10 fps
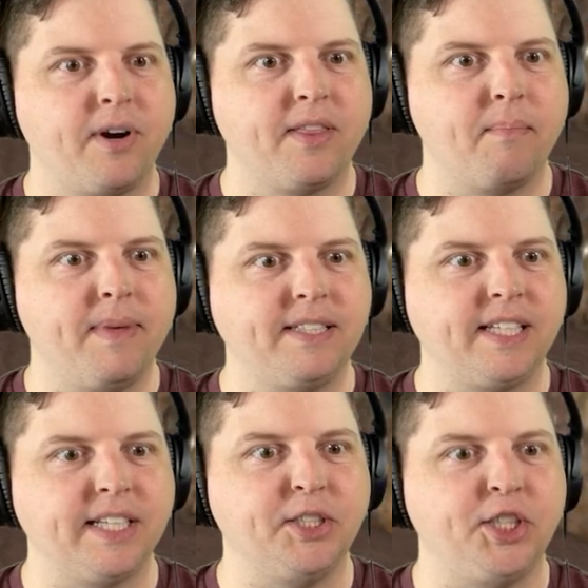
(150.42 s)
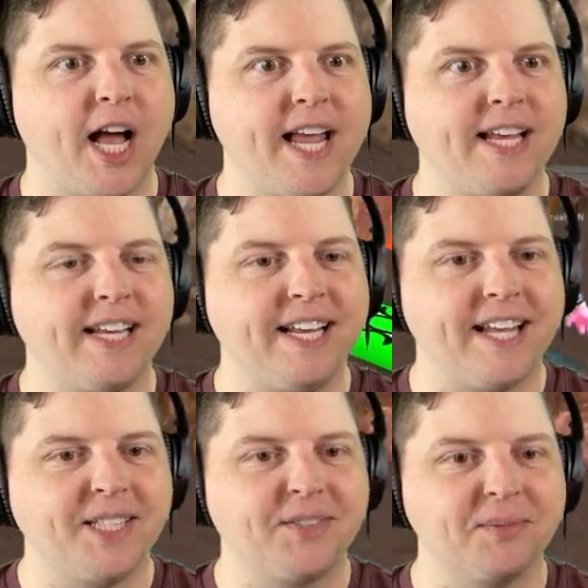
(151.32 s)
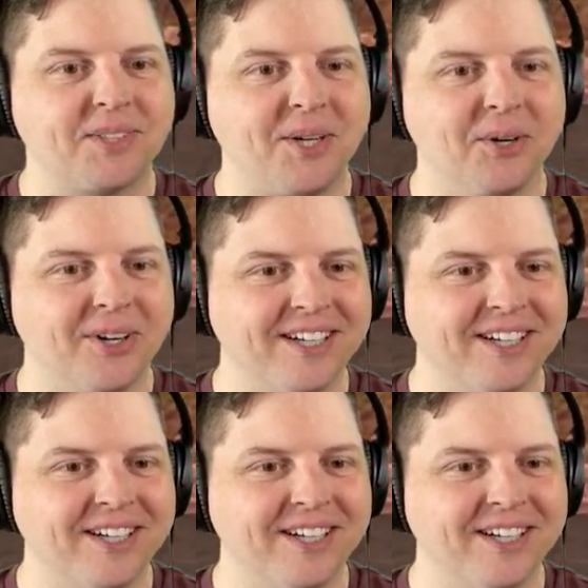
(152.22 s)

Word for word: of the missing giant kids from school? Oh,